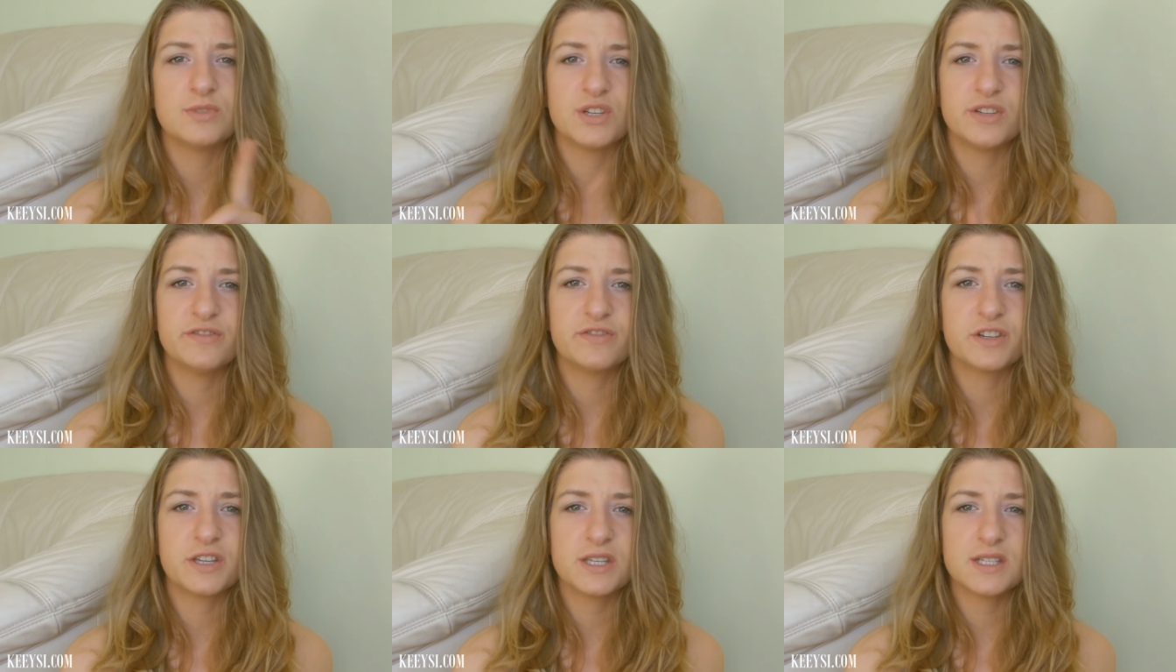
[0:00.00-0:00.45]

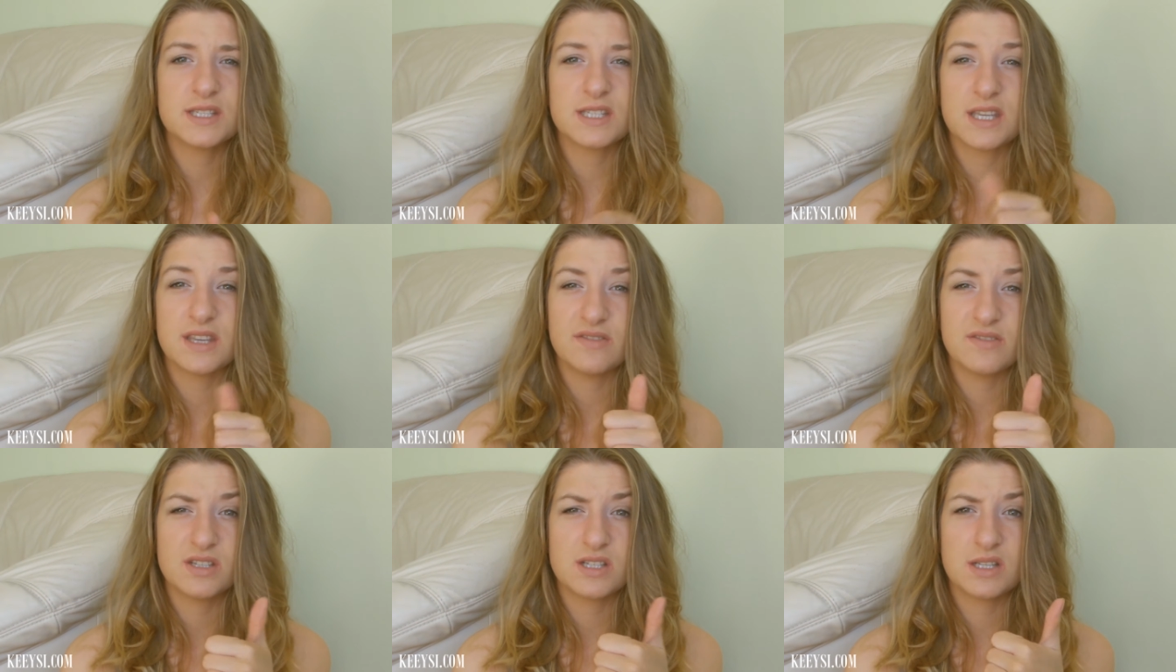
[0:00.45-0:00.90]
Don't forget to
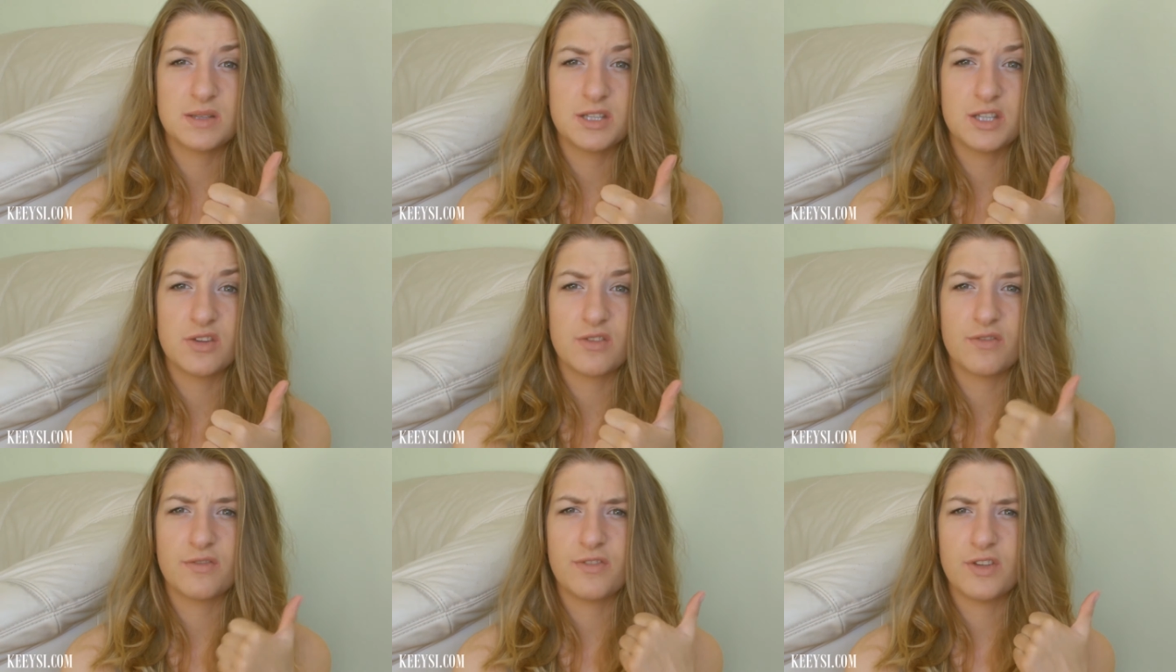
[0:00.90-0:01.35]
give this
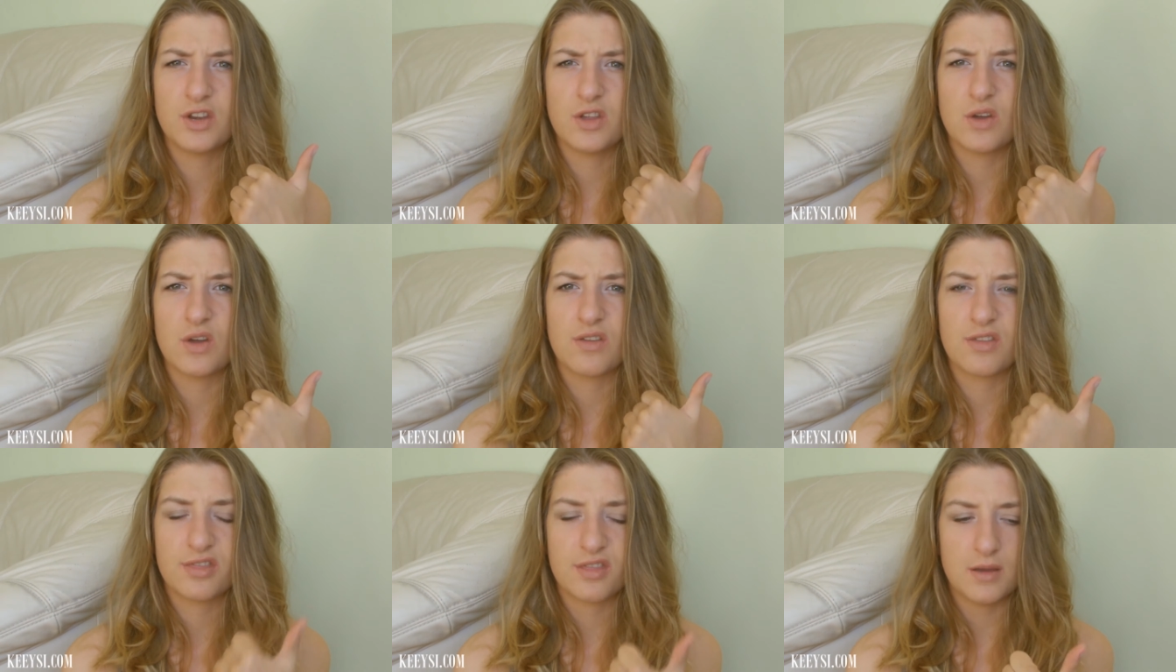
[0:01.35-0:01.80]

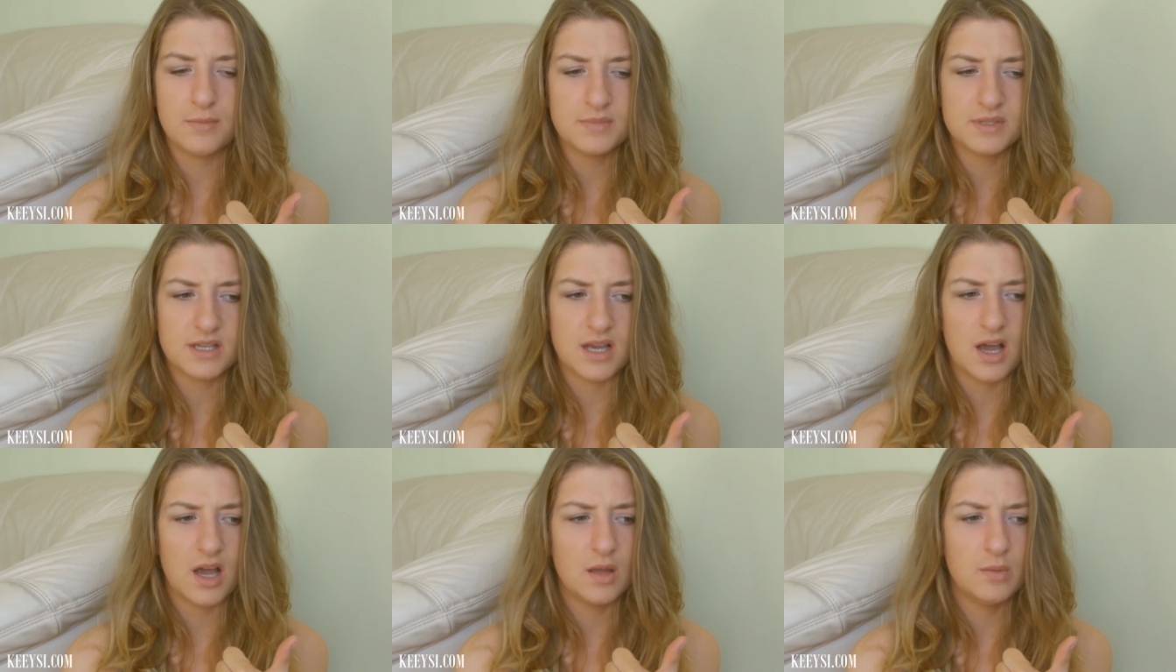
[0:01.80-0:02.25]
video a
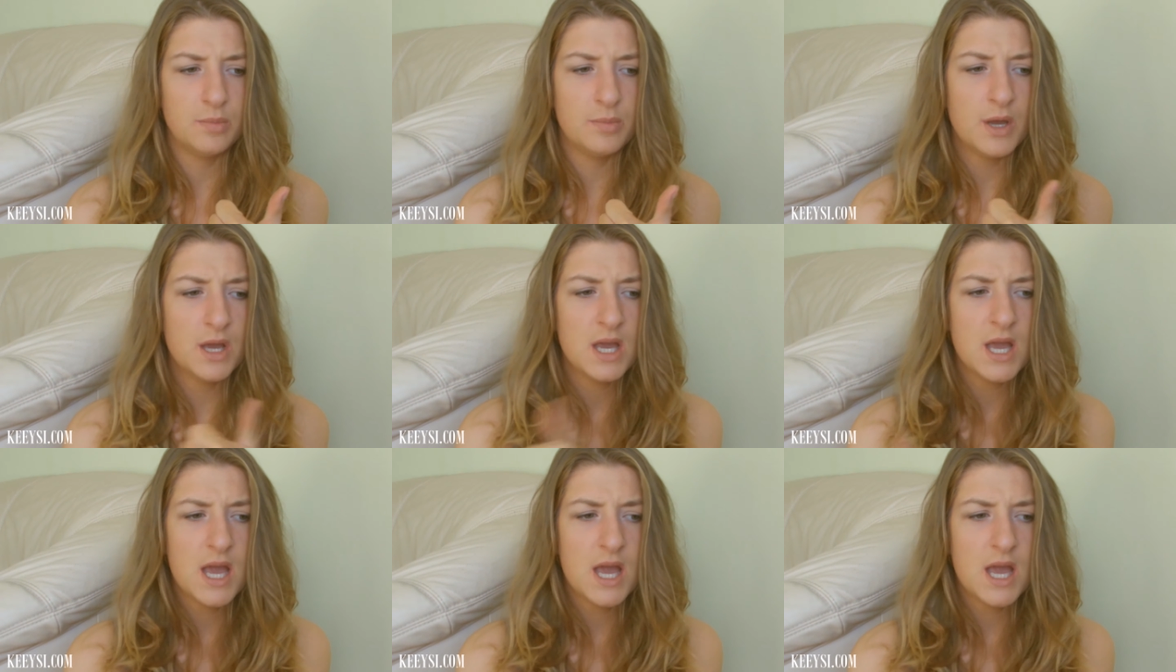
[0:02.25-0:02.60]
thumbs up